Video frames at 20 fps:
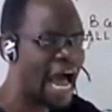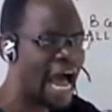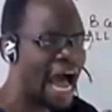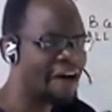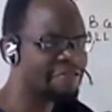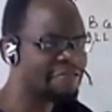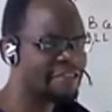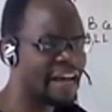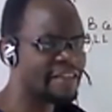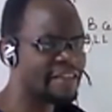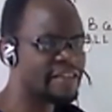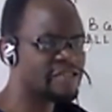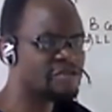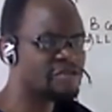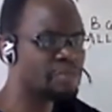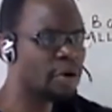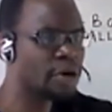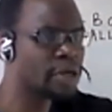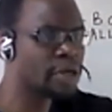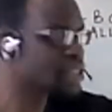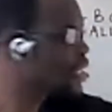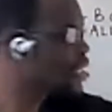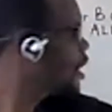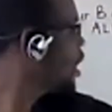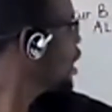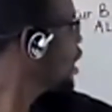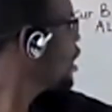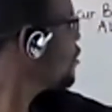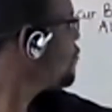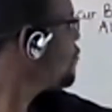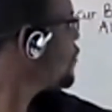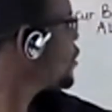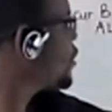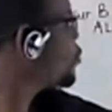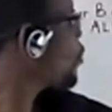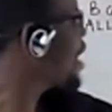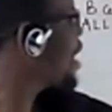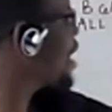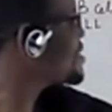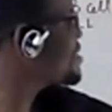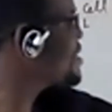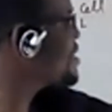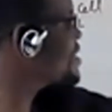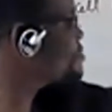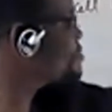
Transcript: after this point. If it was this